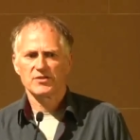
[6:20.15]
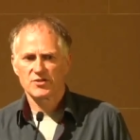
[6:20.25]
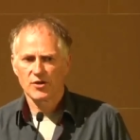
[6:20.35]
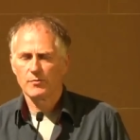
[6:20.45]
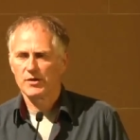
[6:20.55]

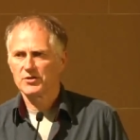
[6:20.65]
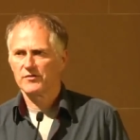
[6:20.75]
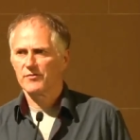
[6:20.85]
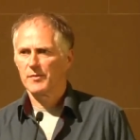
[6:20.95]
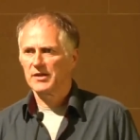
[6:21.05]
so much
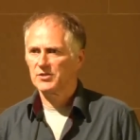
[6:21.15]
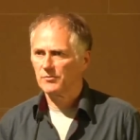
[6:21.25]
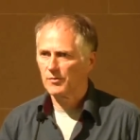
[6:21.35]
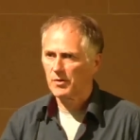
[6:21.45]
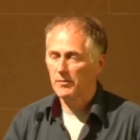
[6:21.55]

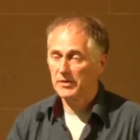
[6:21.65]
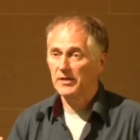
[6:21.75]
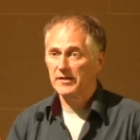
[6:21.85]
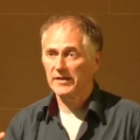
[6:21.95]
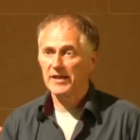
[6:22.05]
information. We're probably
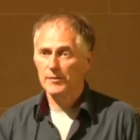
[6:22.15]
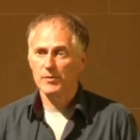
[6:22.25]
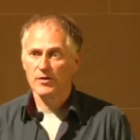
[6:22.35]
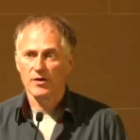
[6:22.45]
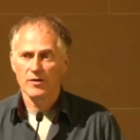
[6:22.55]
not going to keep
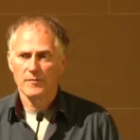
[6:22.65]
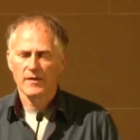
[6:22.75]
it all.